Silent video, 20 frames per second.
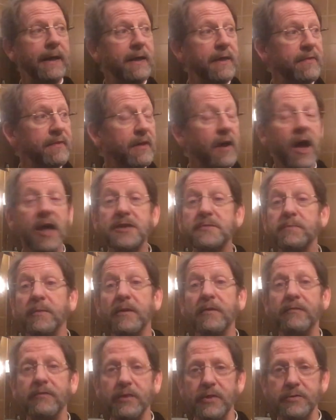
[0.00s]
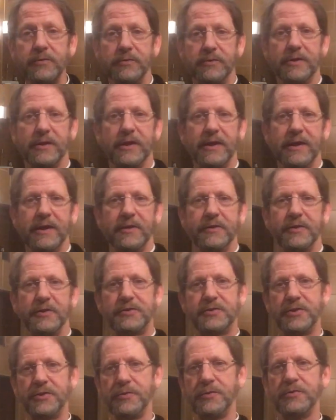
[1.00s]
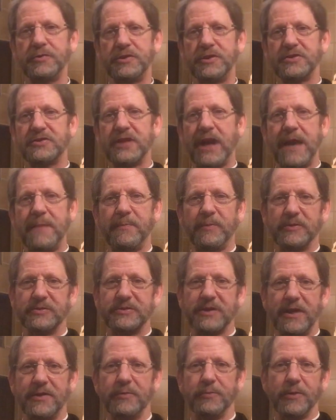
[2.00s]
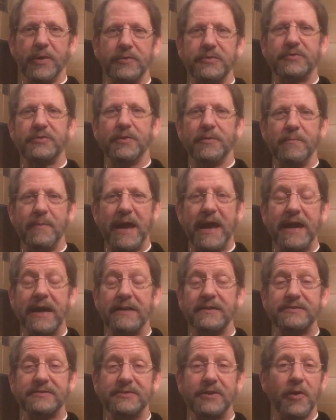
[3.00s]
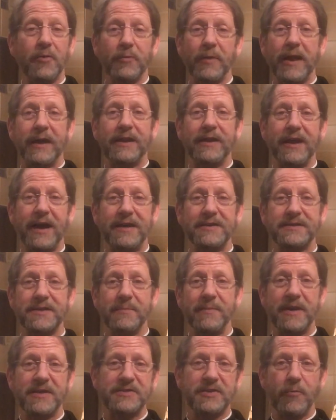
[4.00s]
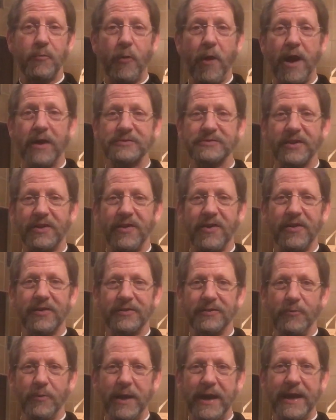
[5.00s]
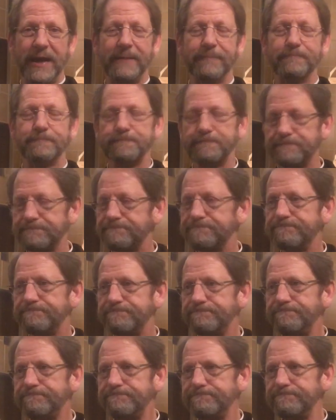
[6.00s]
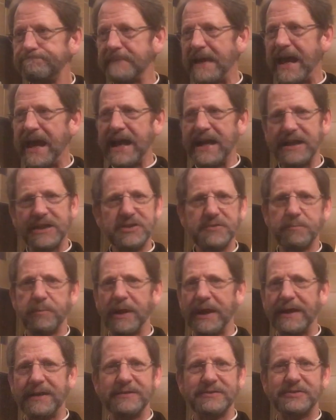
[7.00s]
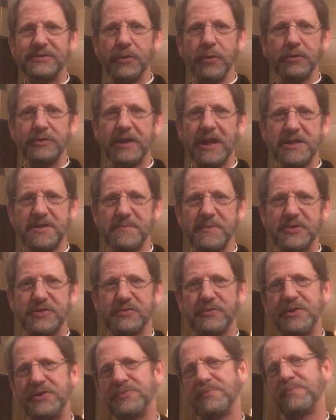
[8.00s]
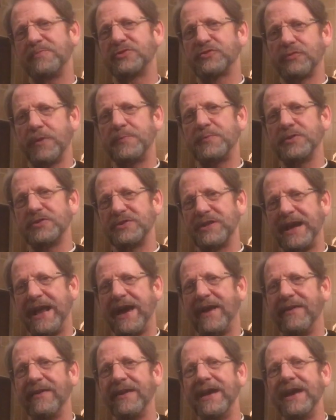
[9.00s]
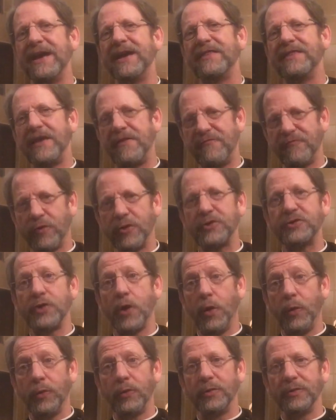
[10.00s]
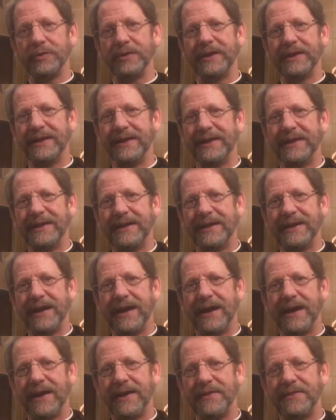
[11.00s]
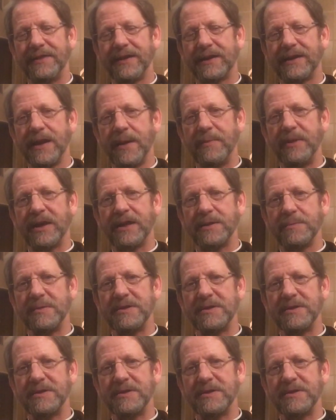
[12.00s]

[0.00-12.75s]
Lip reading: In the Gospel of Luke, the two disciples on the road to Emmaus don't recognize him as he walks along the way and explains the Old Testament scriptures and how they foretold the coming of the